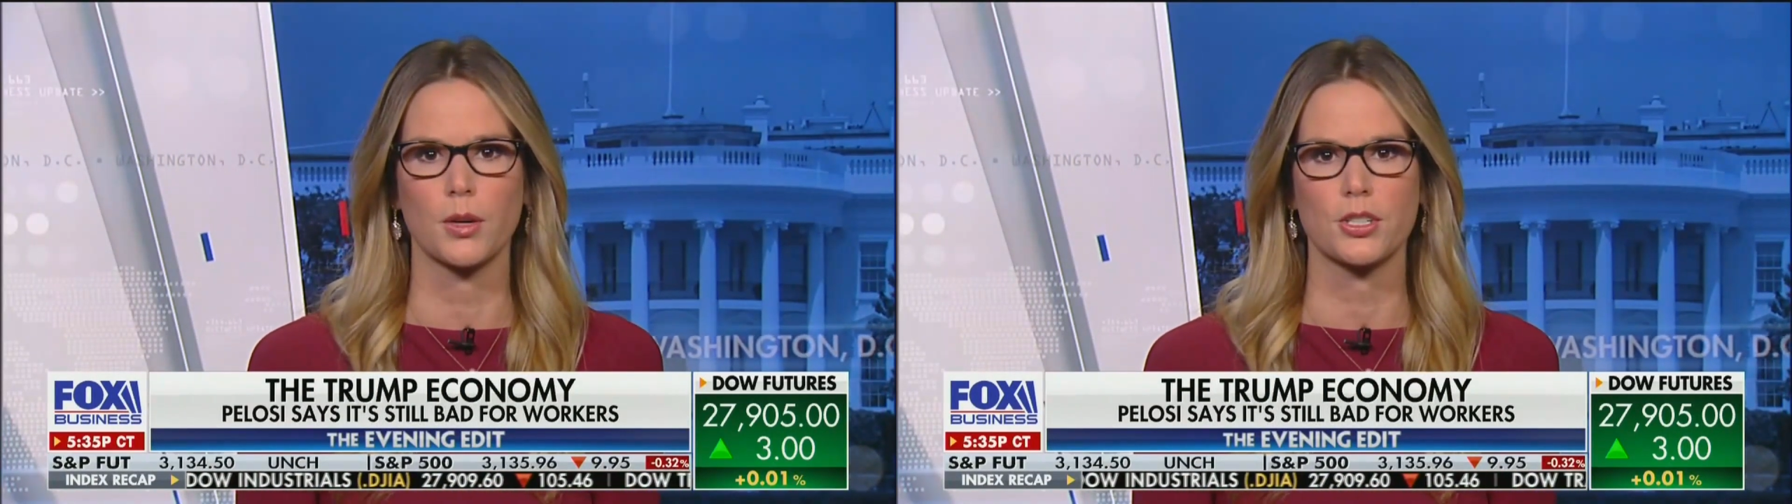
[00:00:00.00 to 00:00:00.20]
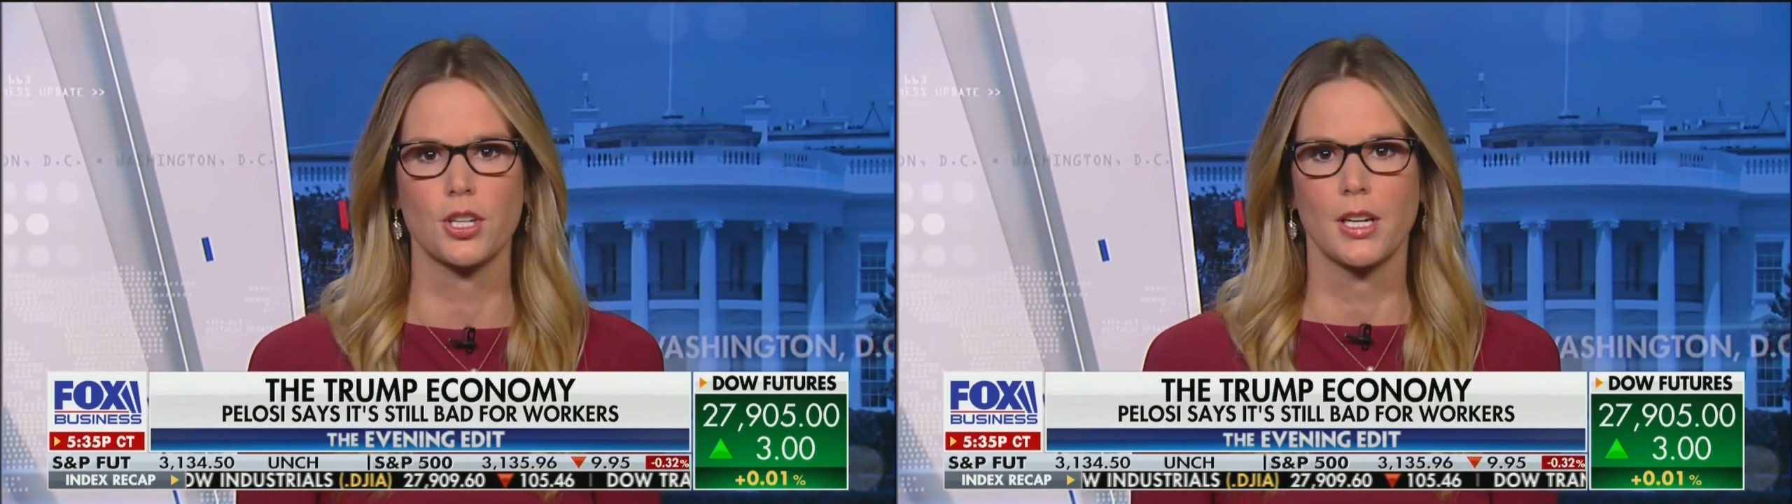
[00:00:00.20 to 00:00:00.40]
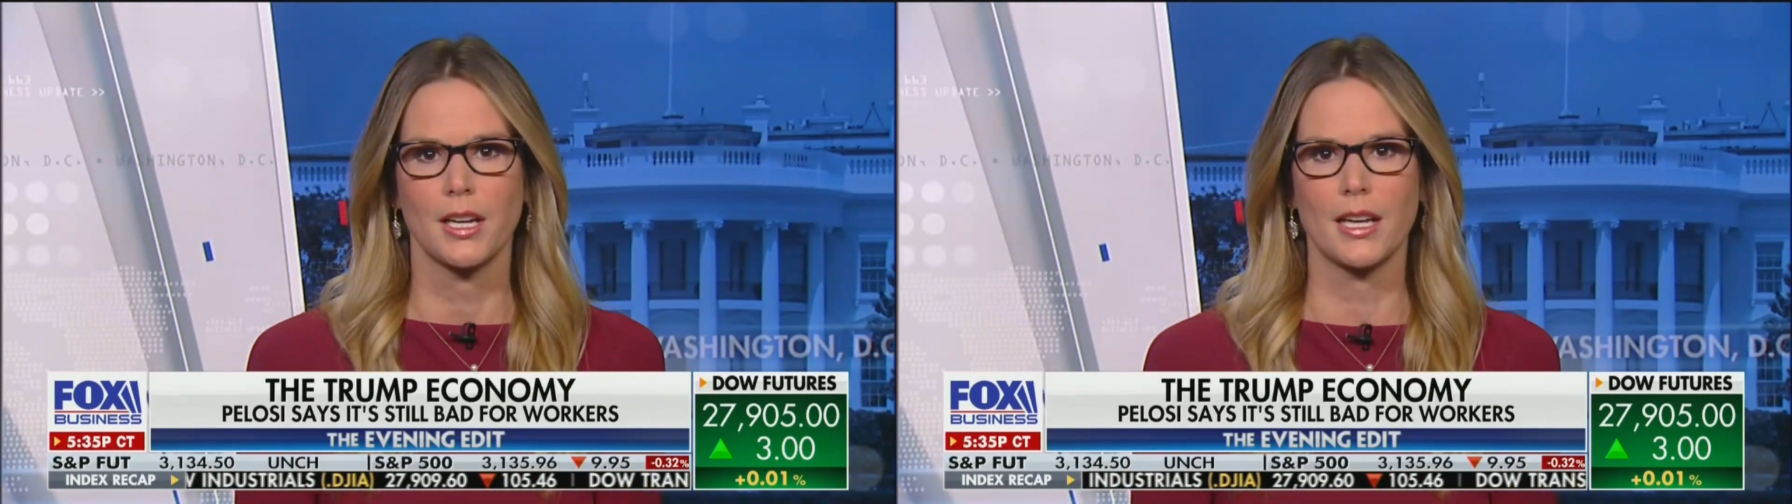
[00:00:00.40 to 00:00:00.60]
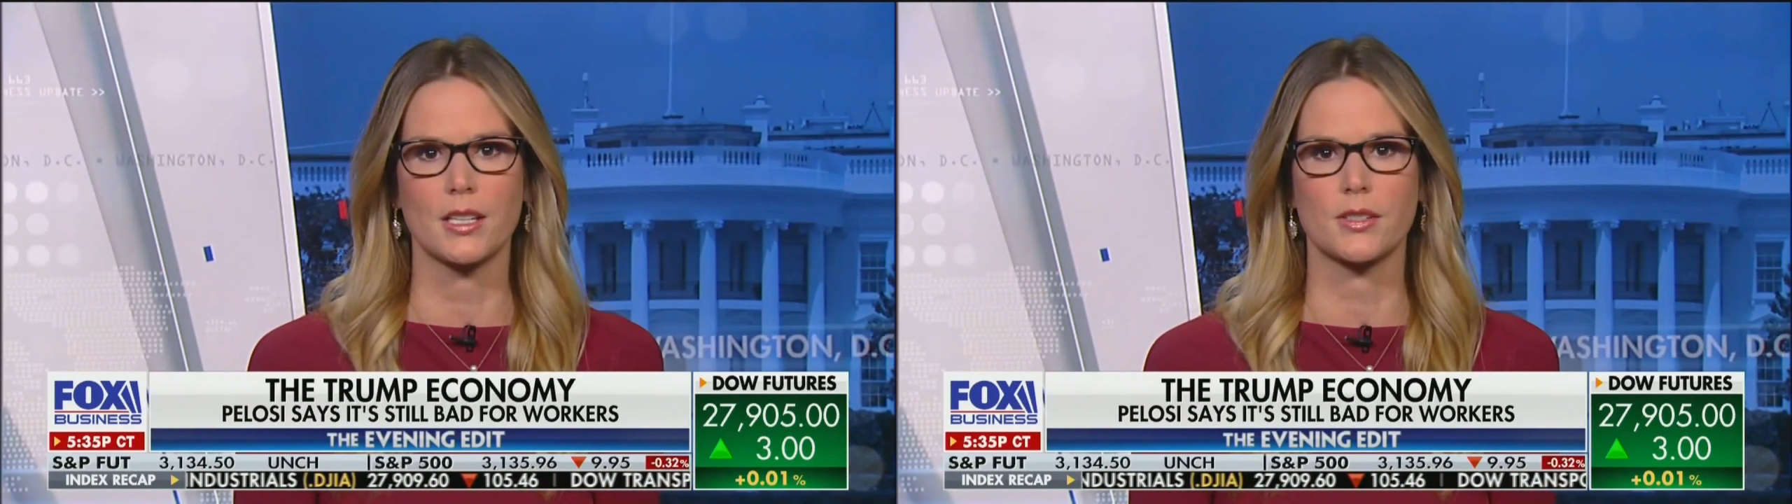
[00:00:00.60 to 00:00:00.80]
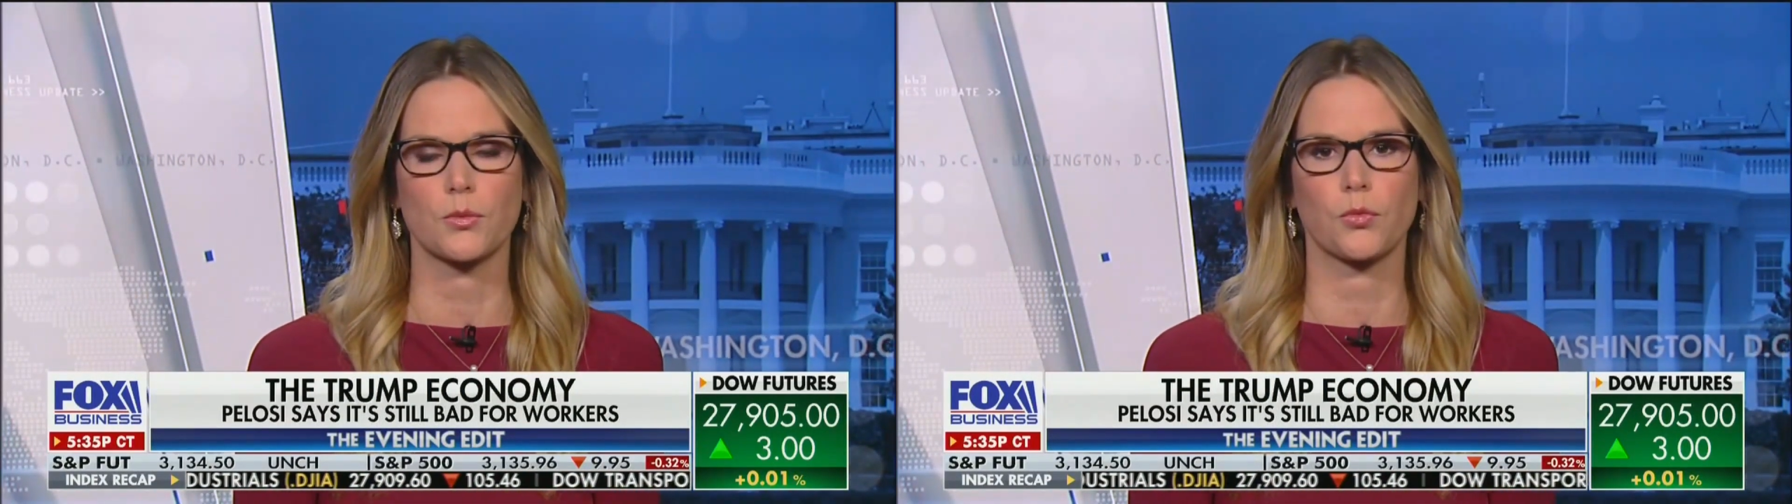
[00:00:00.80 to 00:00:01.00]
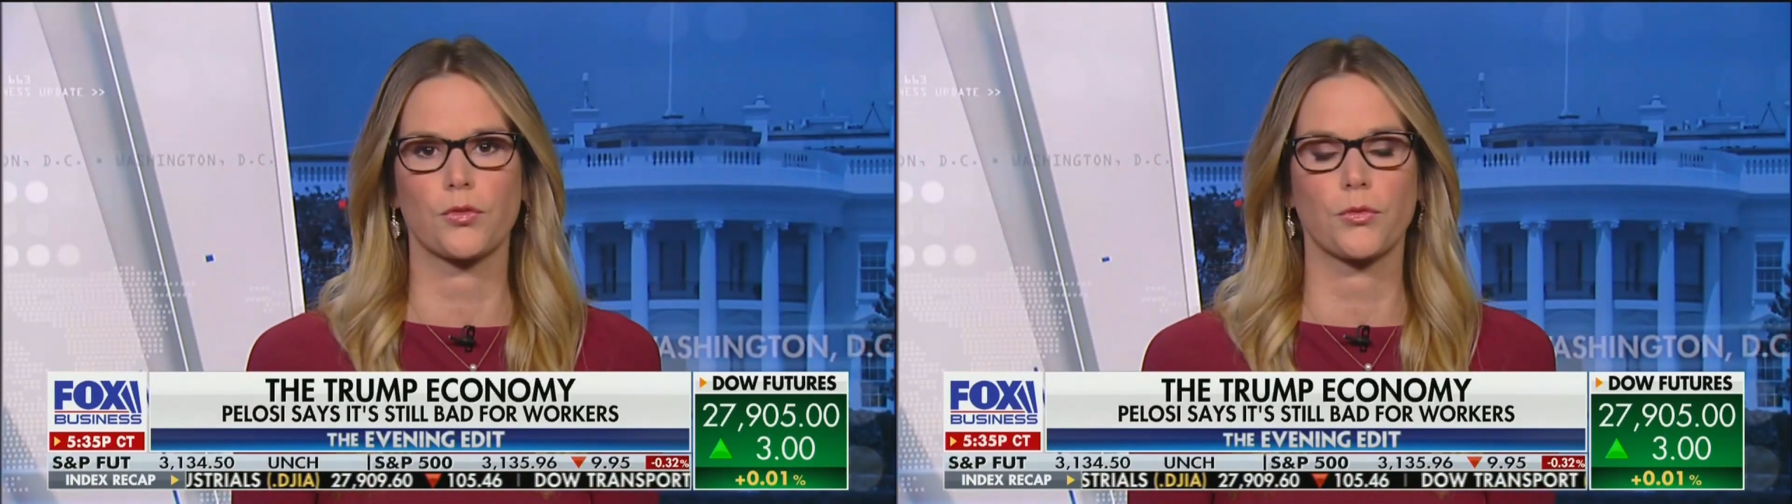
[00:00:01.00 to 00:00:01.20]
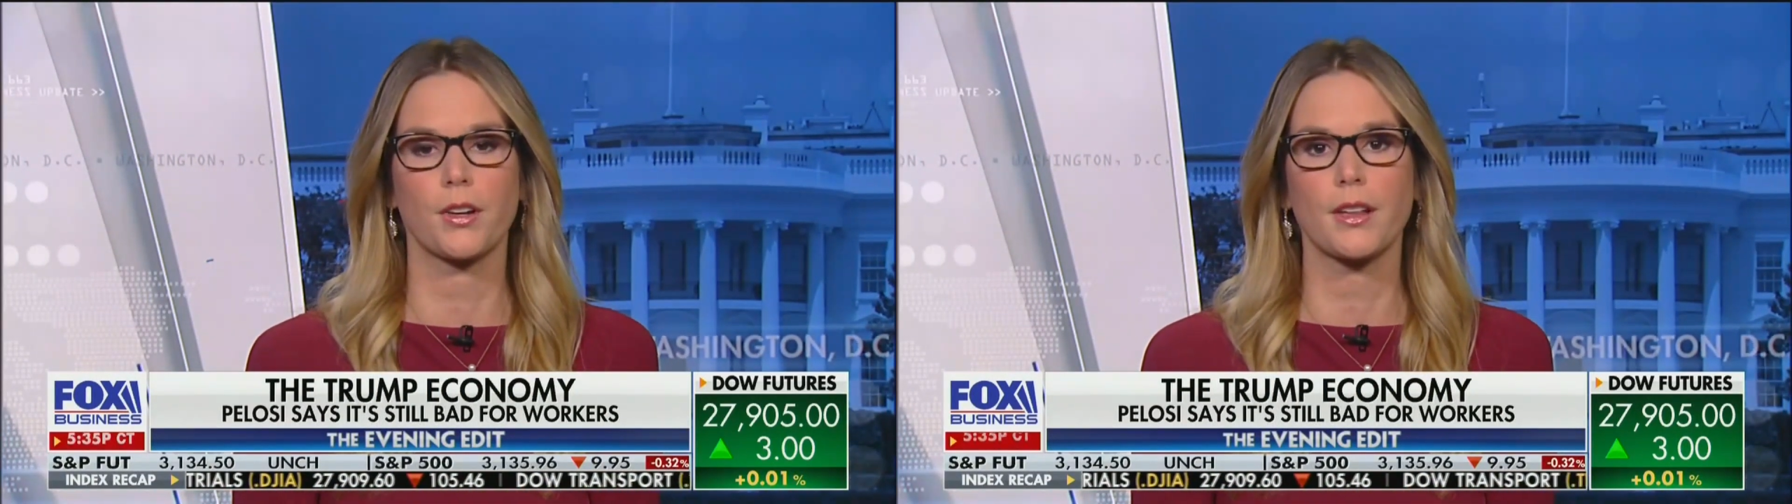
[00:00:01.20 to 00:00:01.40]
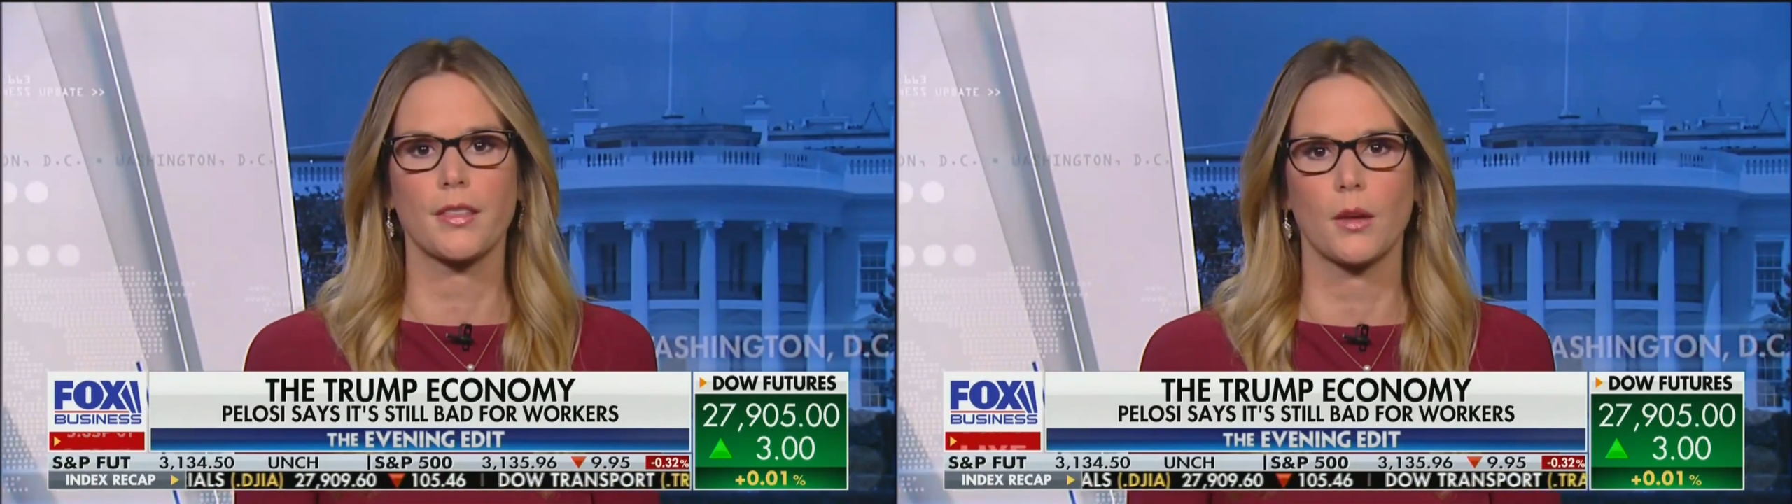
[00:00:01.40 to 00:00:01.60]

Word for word: which is really